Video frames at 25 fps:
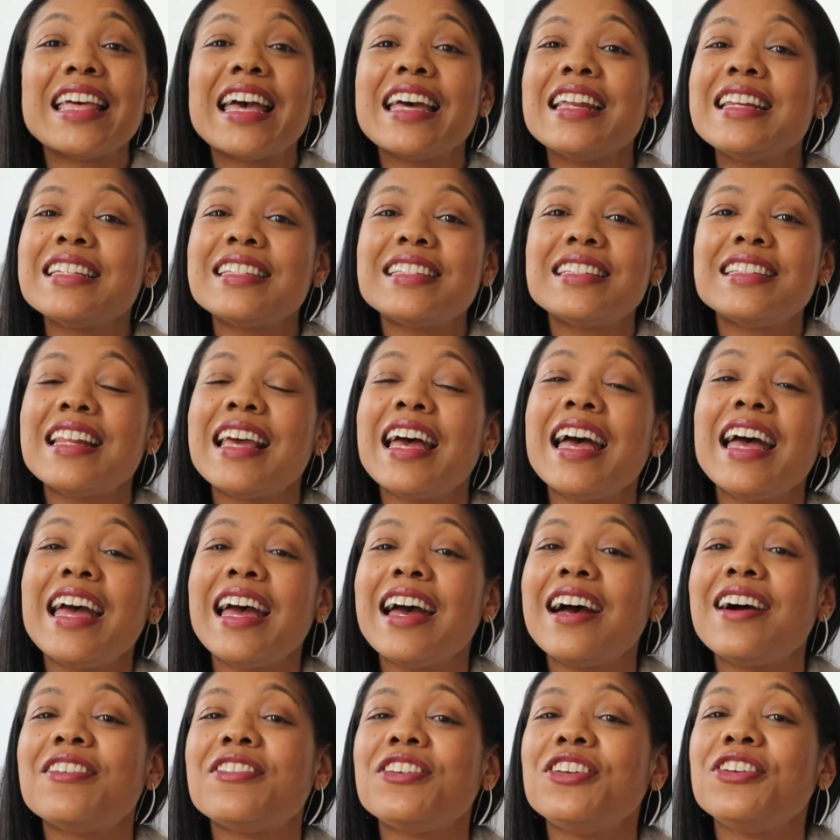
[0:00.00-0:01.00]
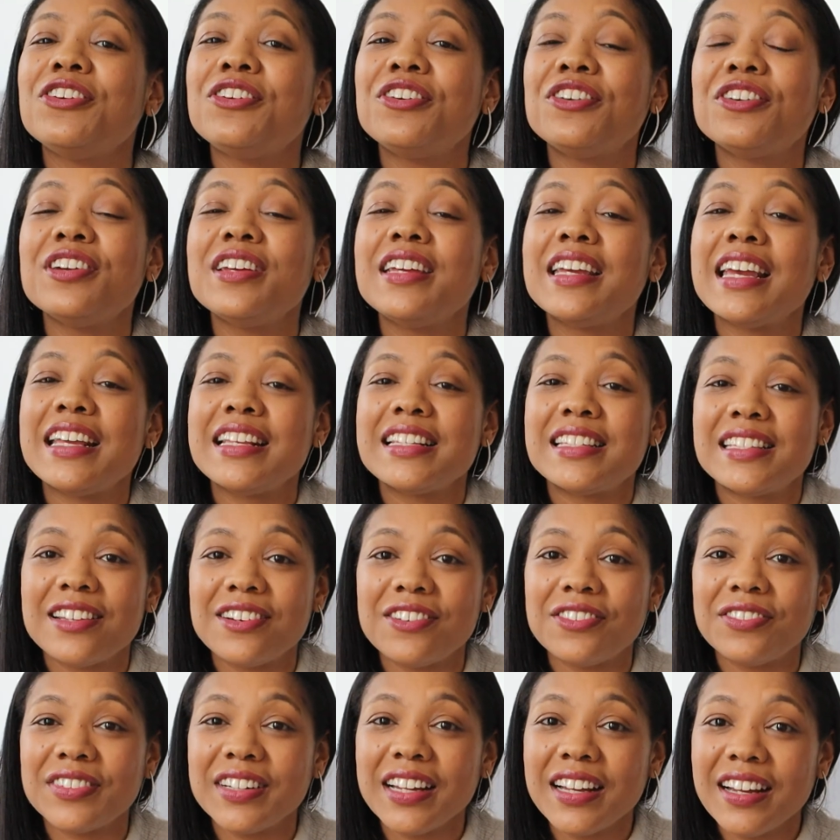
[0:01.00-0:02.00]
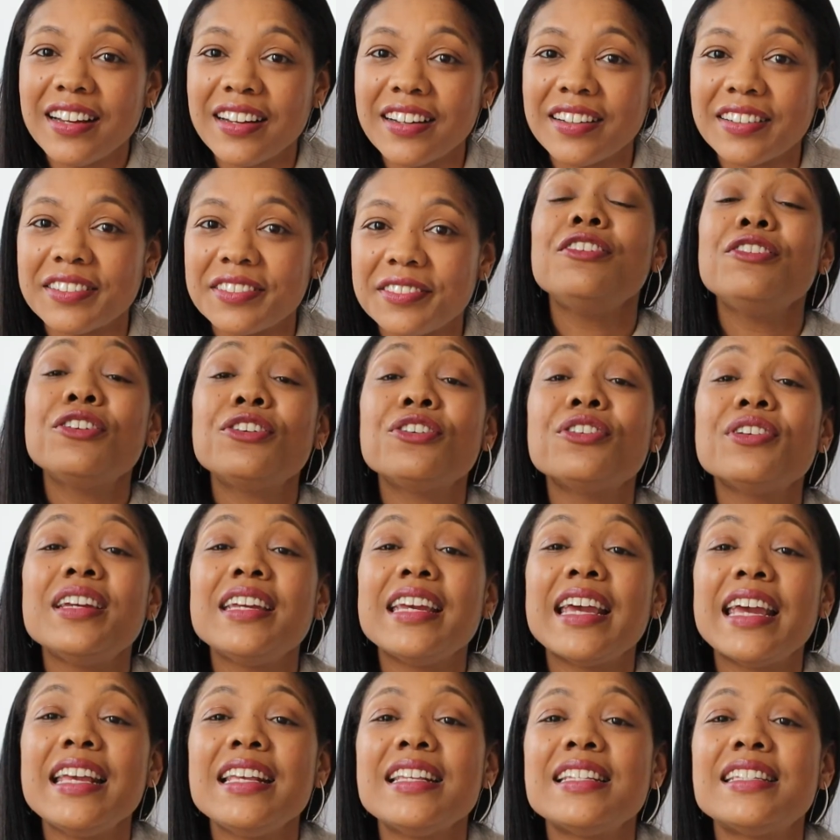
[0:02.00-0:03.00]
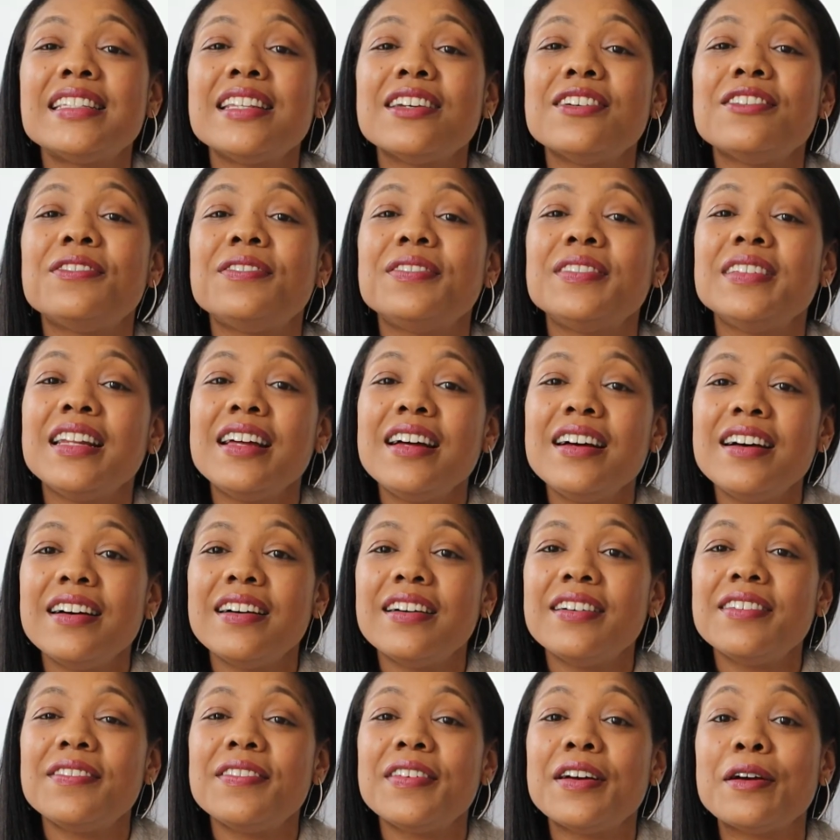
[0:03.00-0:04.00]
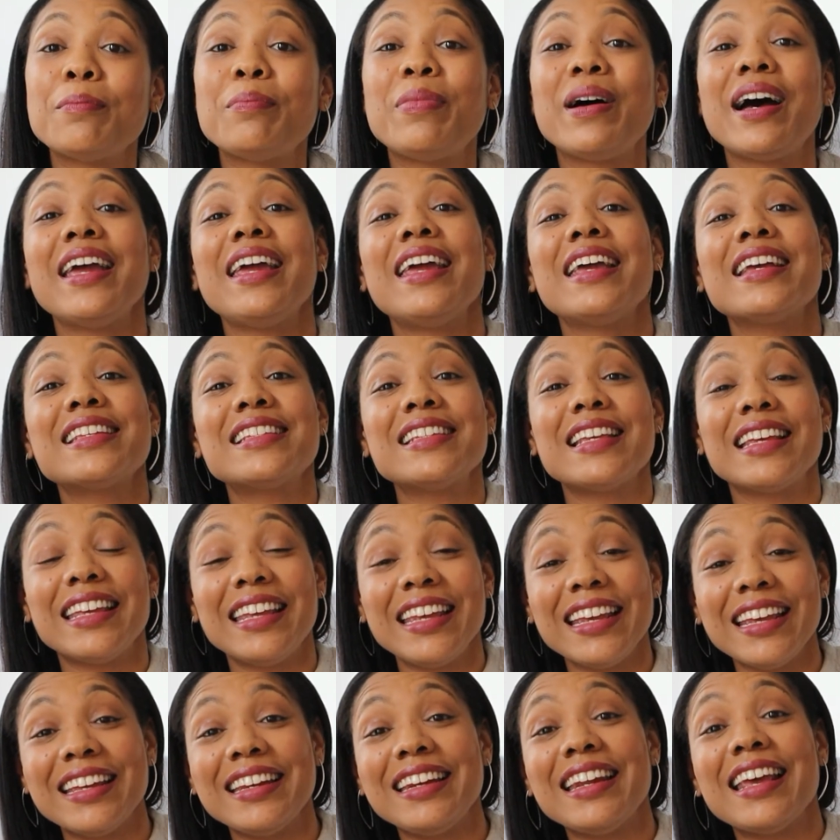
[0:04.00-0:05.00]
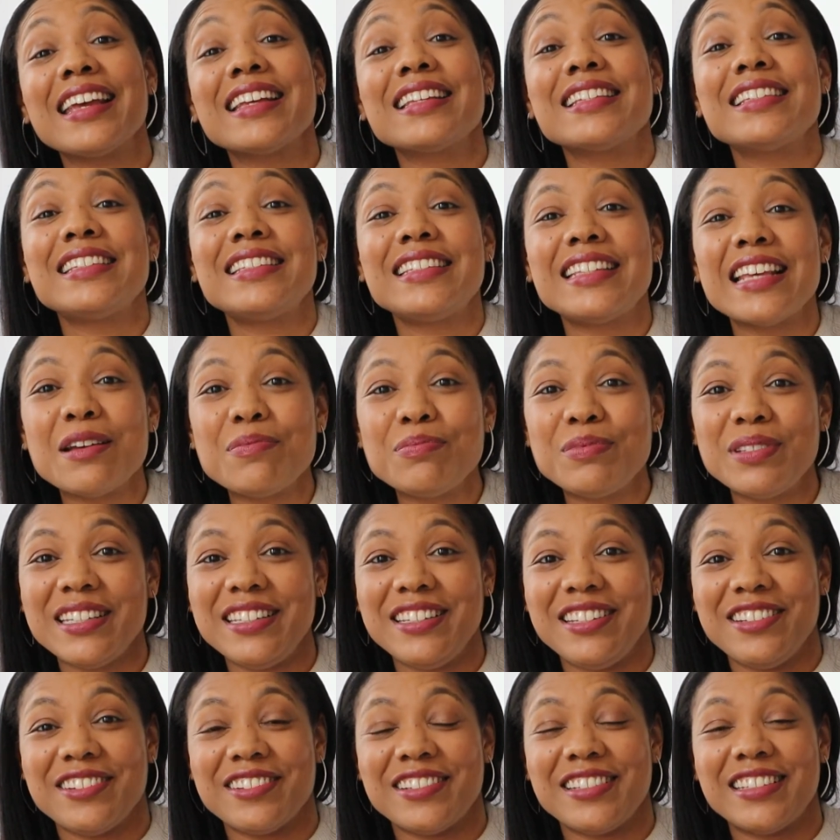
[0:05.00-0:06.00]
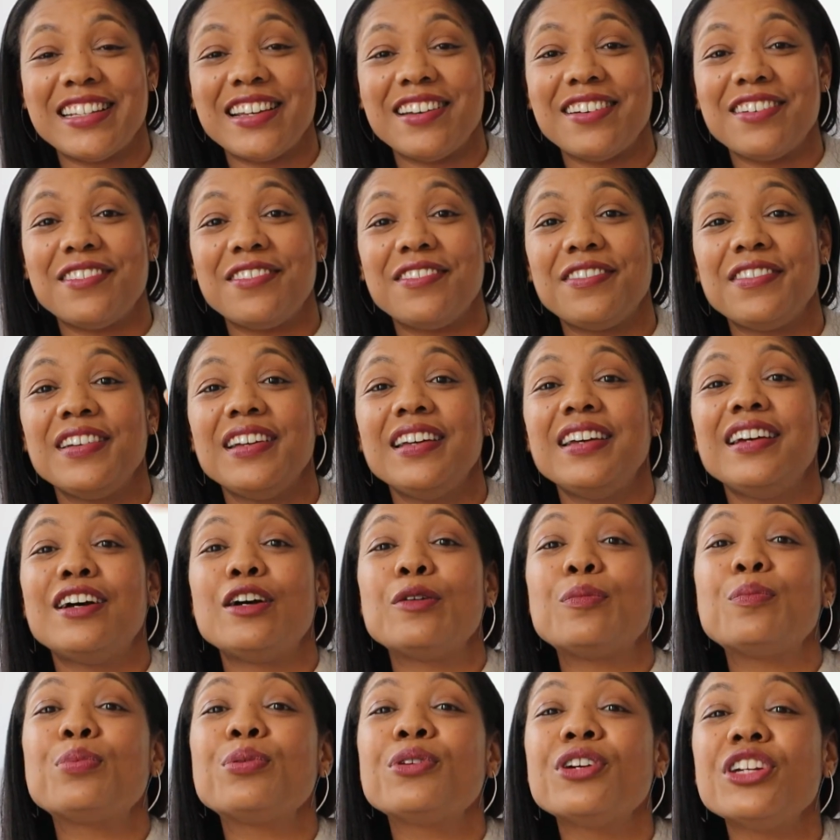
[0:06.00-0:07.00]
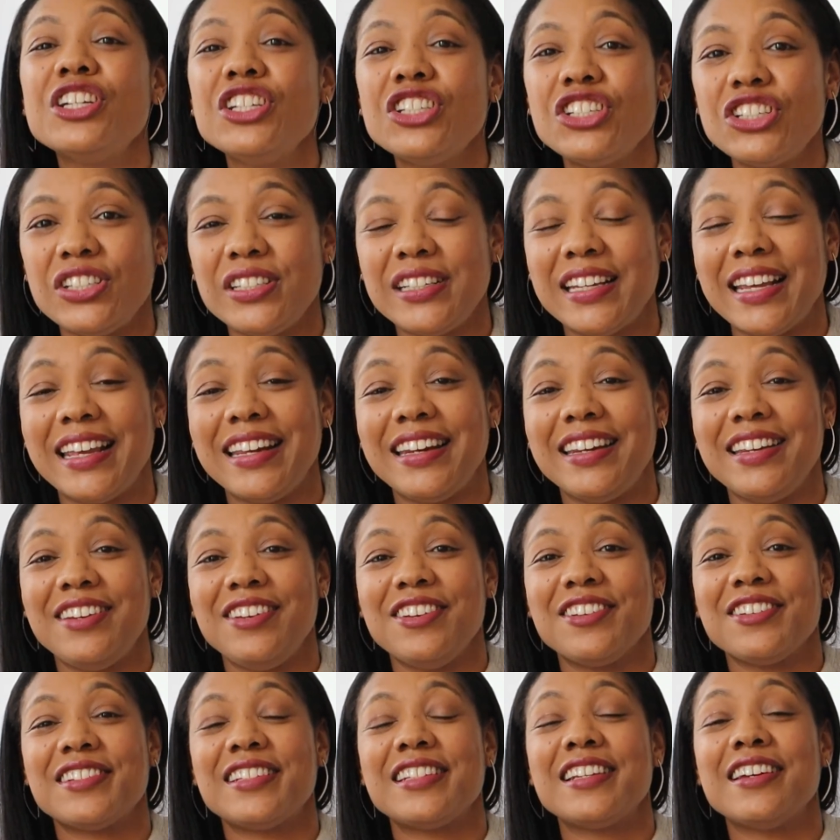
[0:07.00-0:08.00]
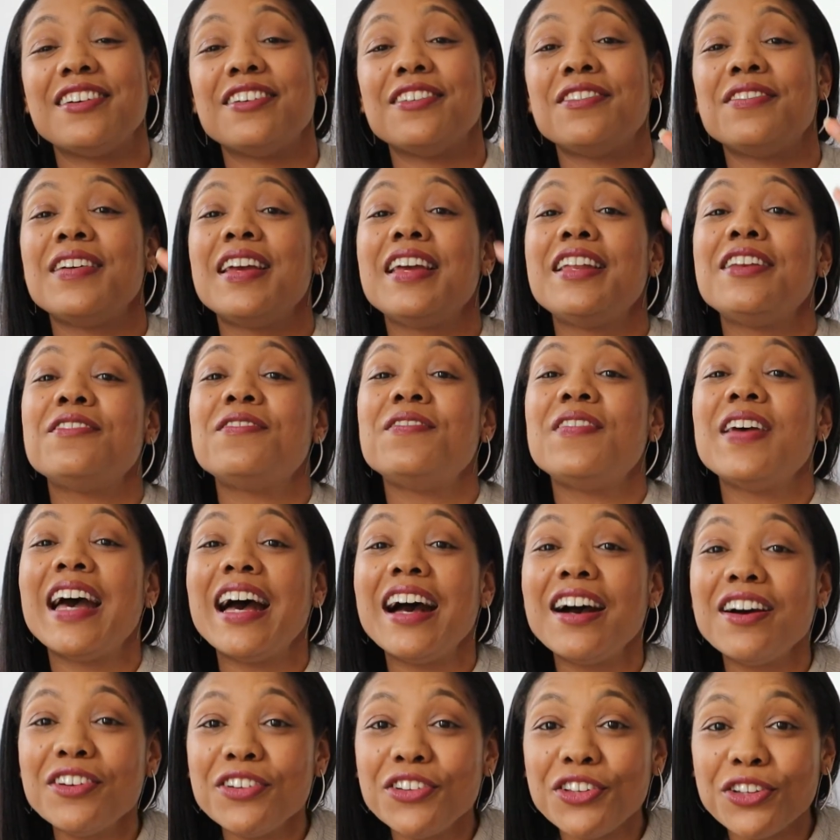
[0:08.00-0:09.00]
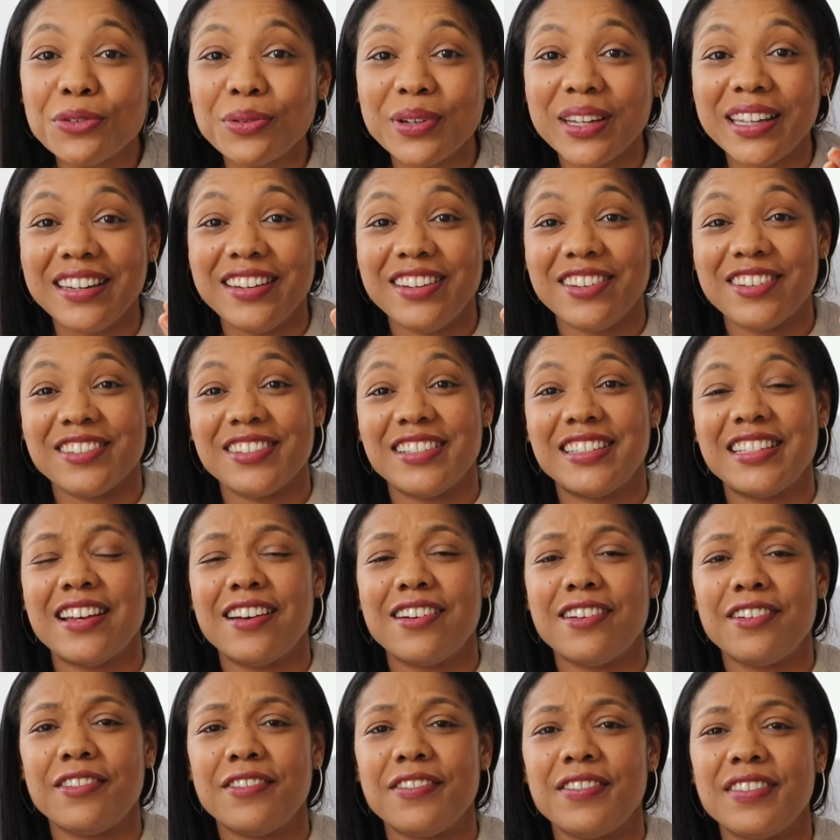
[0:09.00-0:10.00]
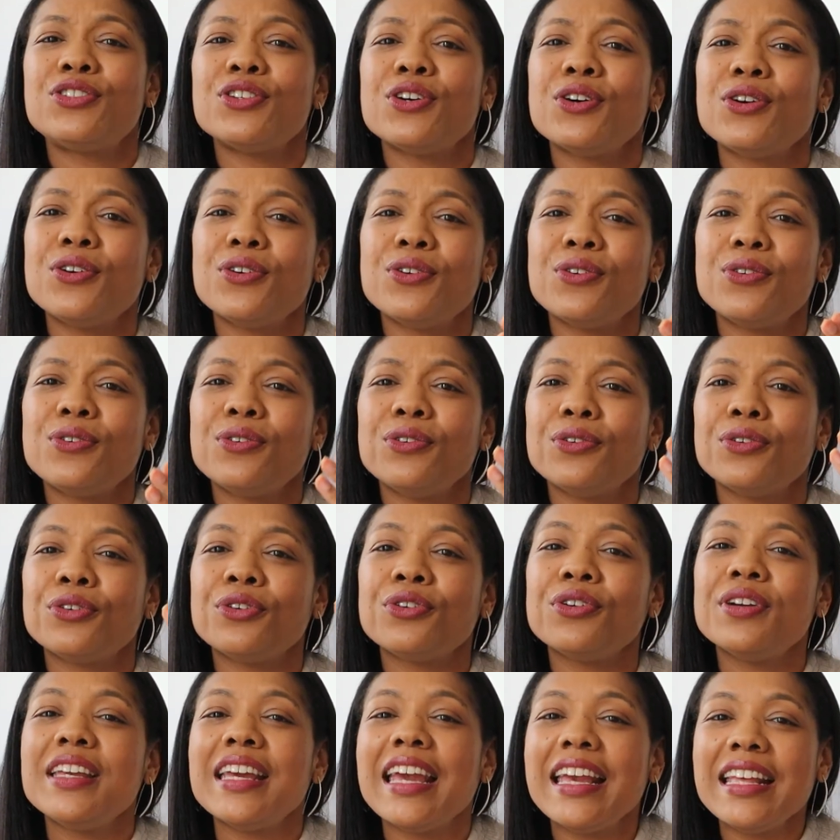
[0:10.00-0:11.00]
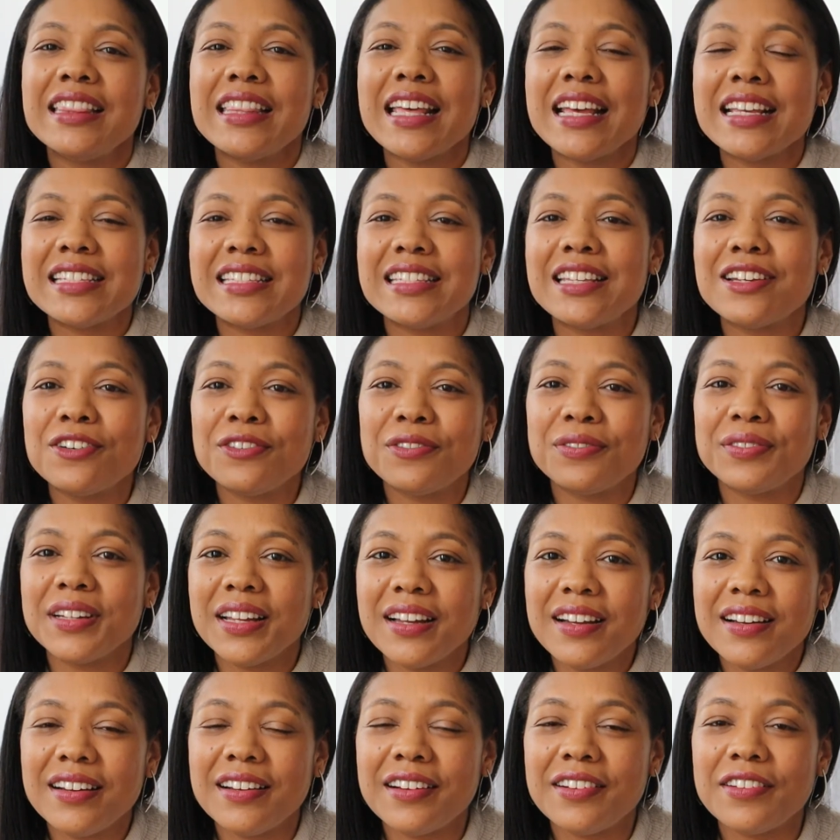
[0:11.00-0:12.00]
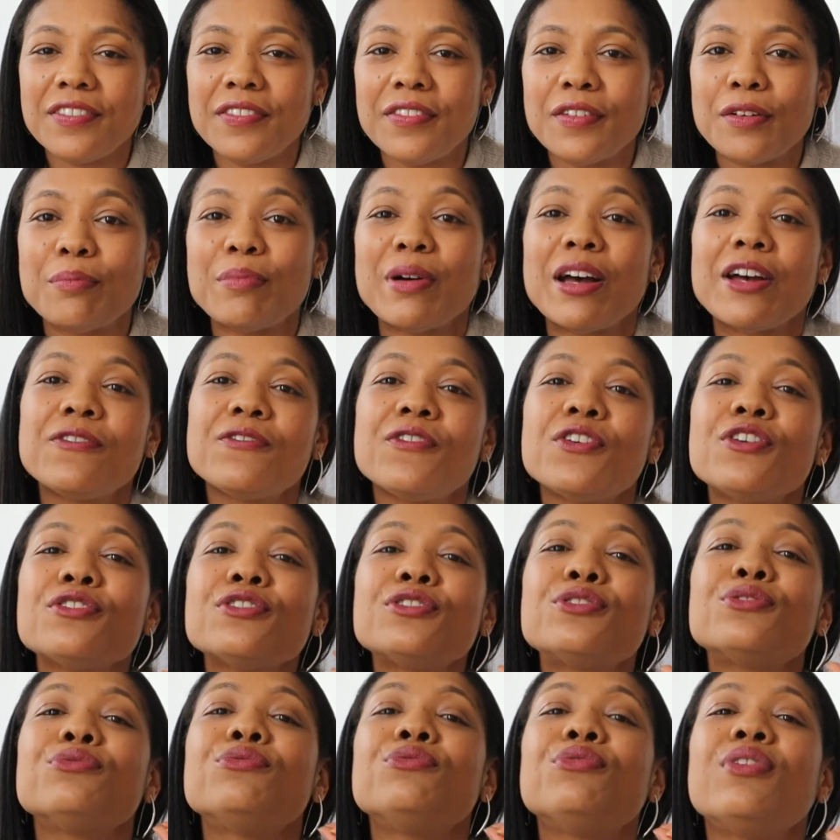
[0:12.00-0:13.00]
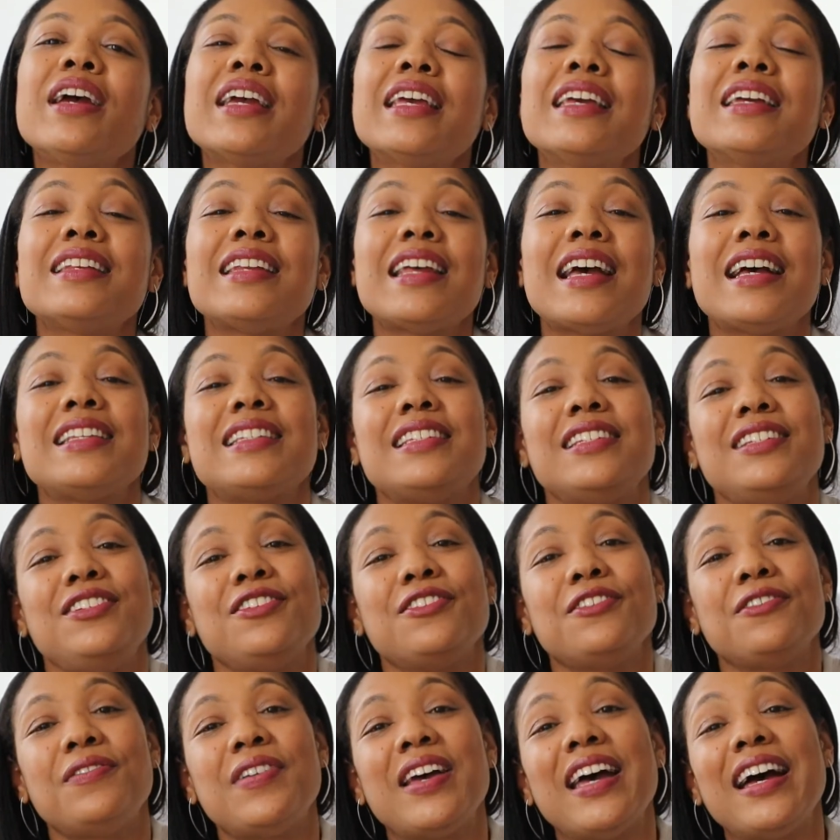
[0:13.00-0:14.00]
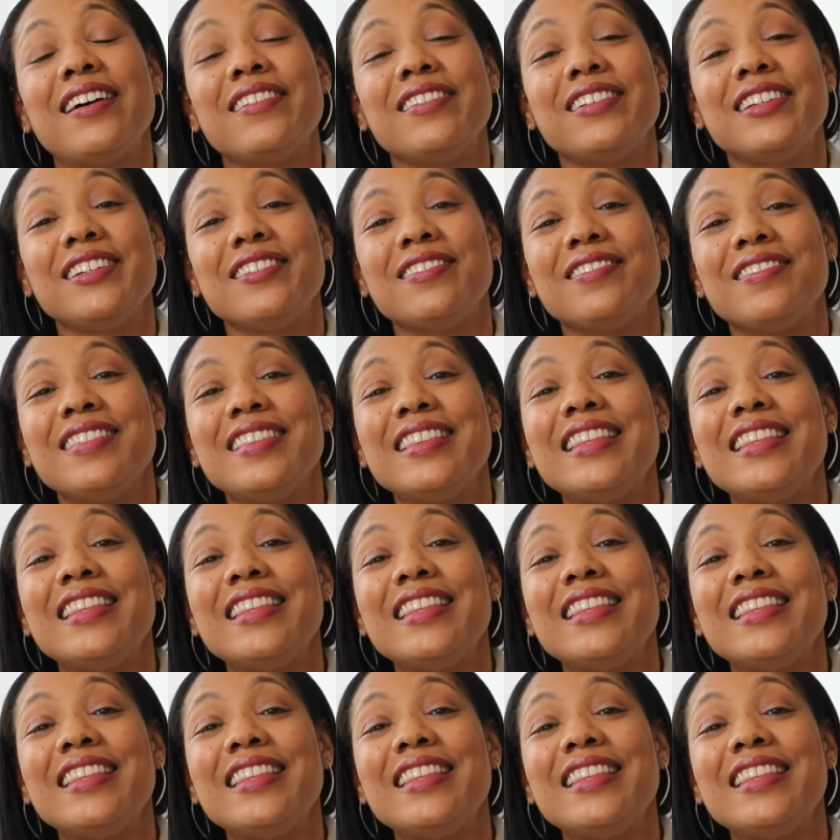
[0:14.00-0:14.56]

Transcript: that is not how you create self-love. You create self-love by, again, accepting yourself, appreciating yourself, and valuing yourself. So create that self-love by first recognizing your value,